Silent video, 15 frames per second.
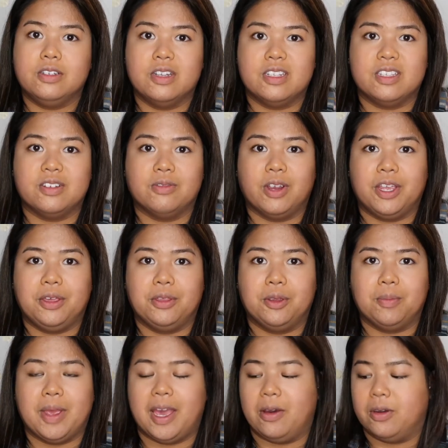just a regular
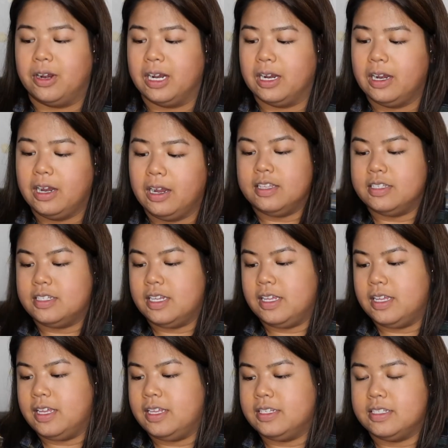powder. This
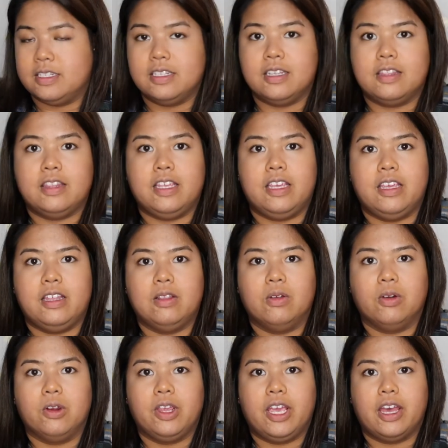is the
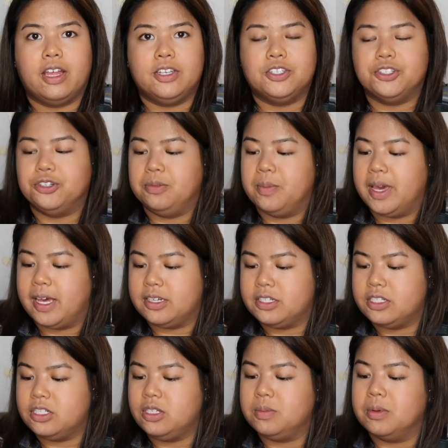L'Oreal True Match
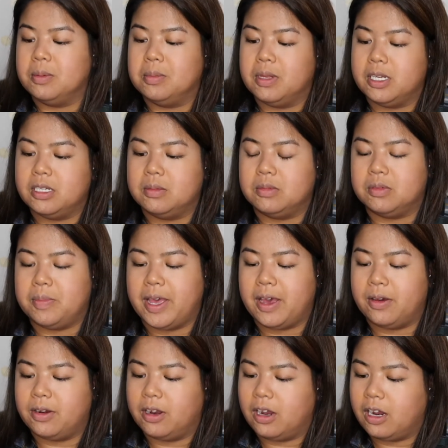Super Blendable
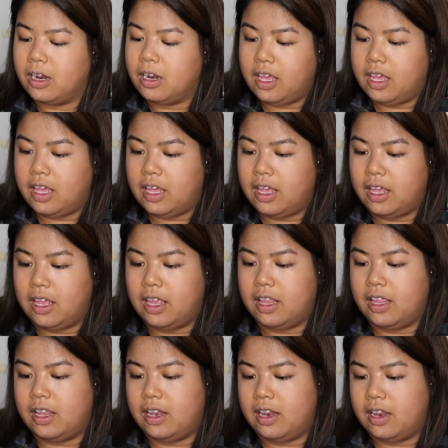Powder
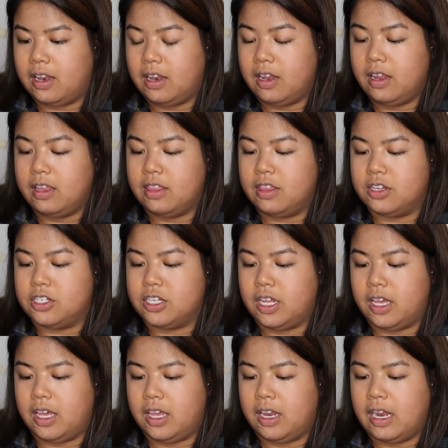in the
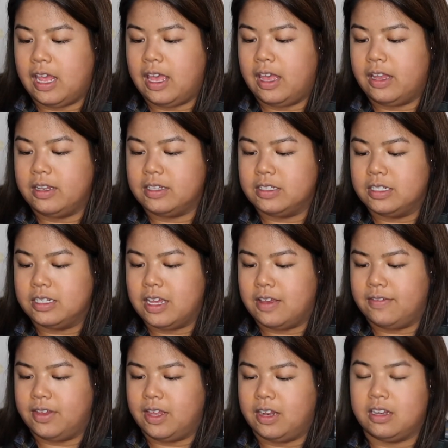shade
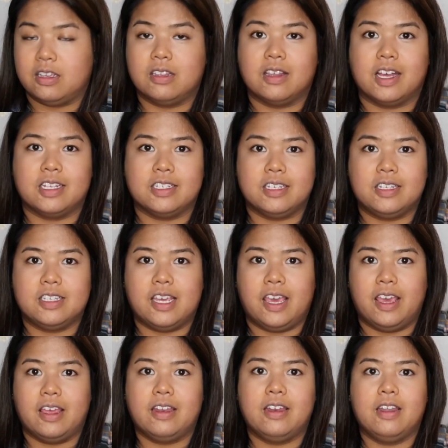N7 Classic
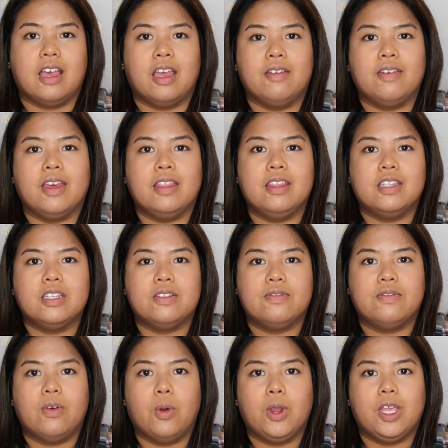Tan. I've had this
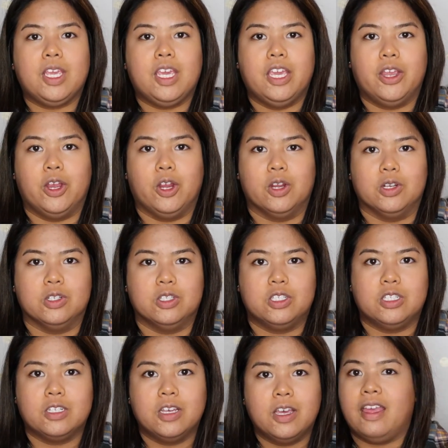for
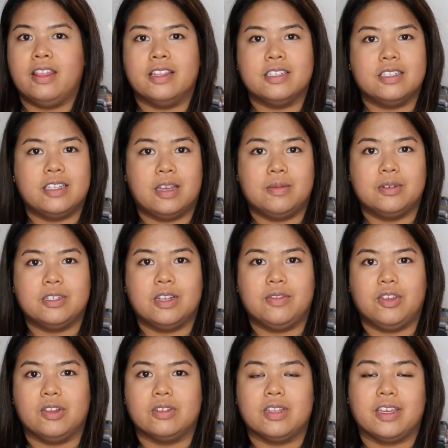years, and this is how much I've
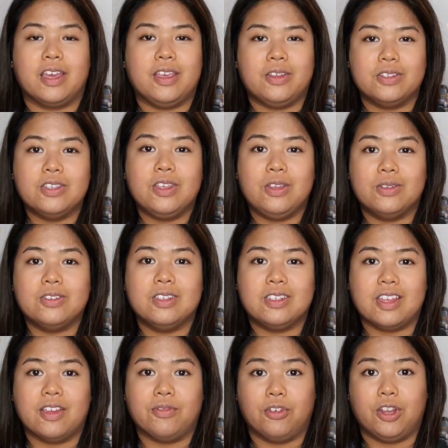used. Like, I used to use this
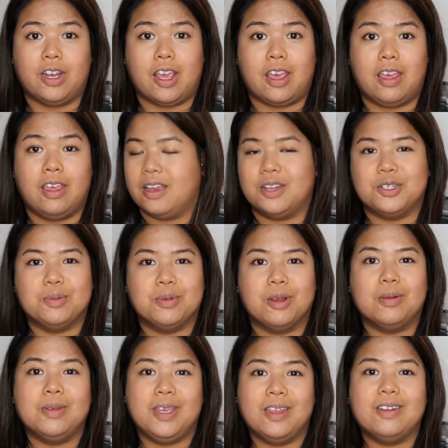every day. I should
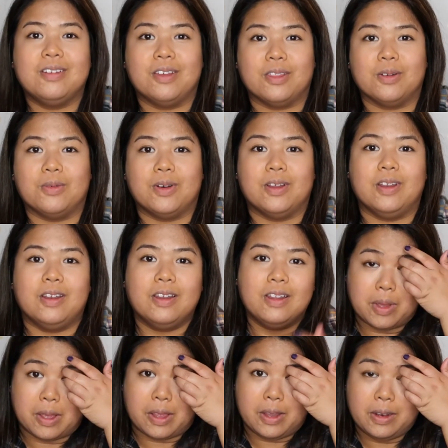probably get another one,
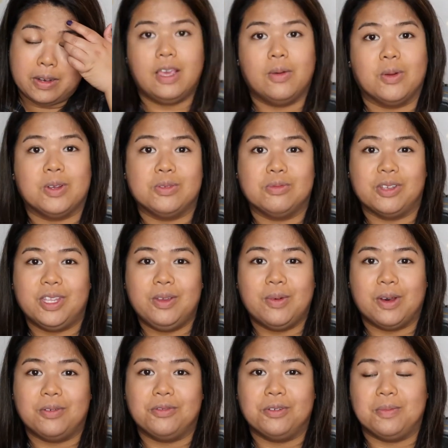but it works really
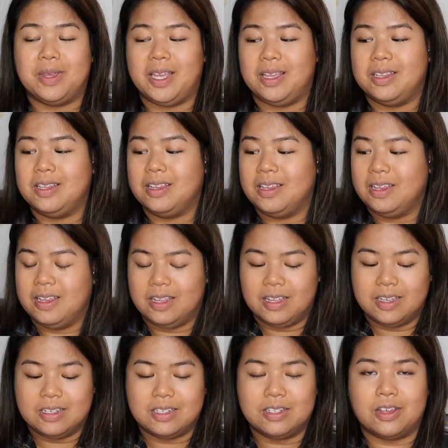well for me,
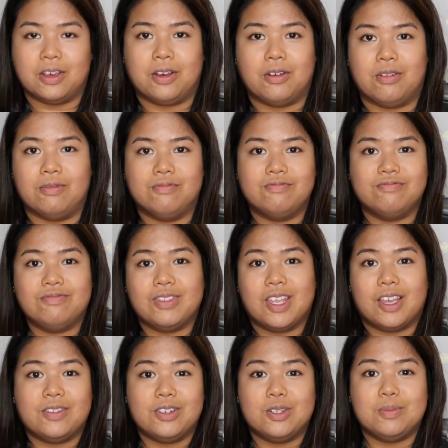so
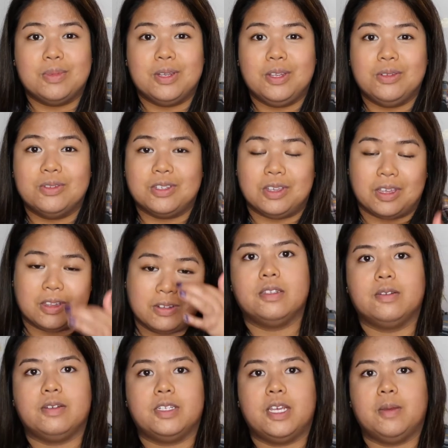I've just been using it. So
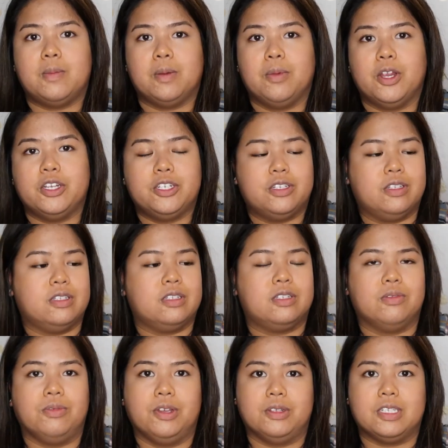I'm gonna take my brush. This is
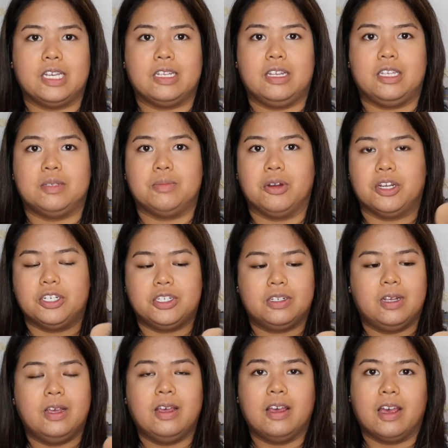a Real Techniques brush.
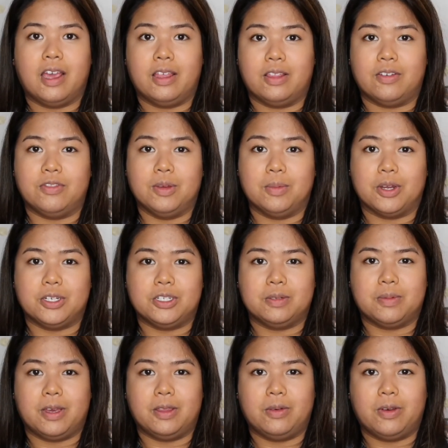I love their brushes,
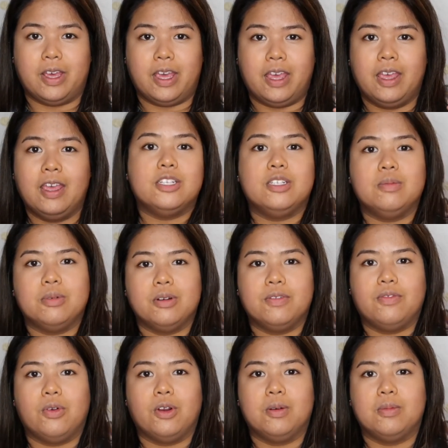by the way. Super
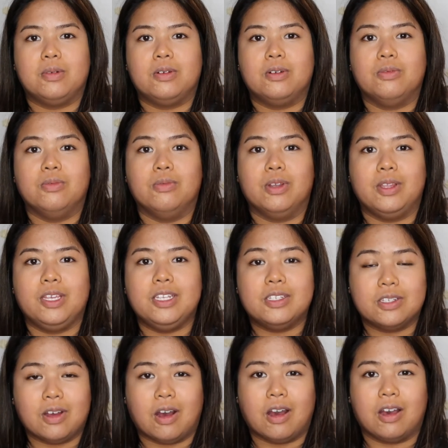affordable, really
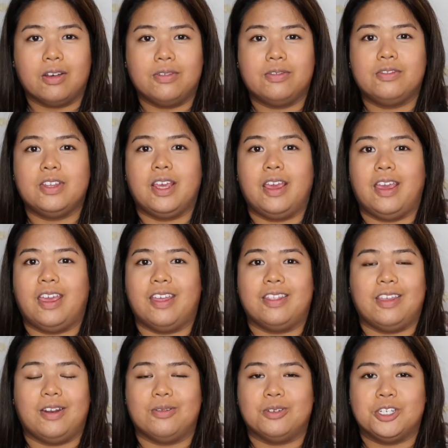soft, and
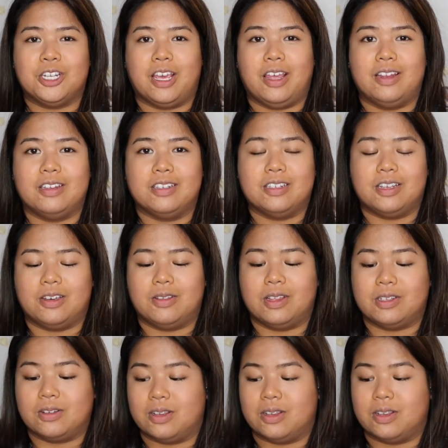they don't shed, so that's